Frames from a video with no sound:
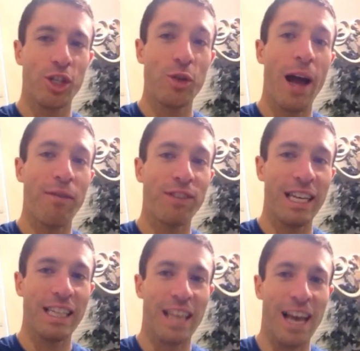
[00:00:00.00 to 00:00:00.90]
do have to
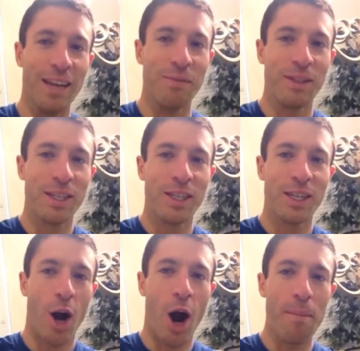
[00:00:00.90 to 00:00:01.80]
eat that.
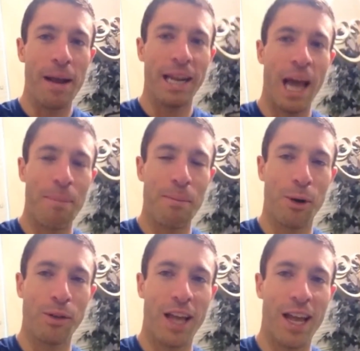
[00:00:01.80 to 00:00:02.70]
All right, man. Happy
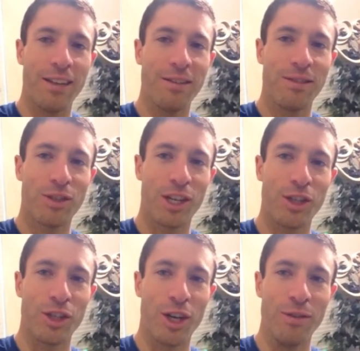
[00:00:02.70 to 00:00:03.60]
birthday. See you
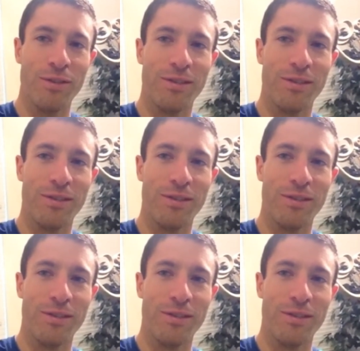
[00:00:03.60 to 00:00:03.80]
soon.